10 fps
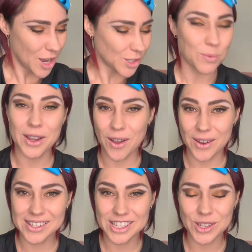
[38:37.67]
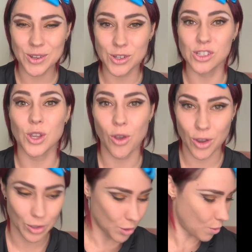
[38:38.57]
So we're going to use
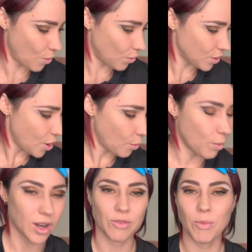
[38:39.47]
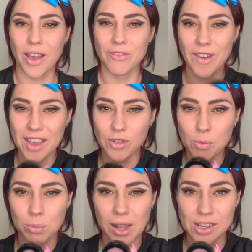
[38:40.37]
Curtain Call, one of my
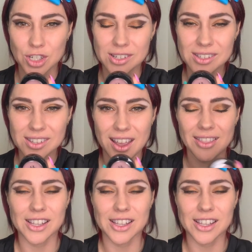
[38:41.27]
favorite blushes.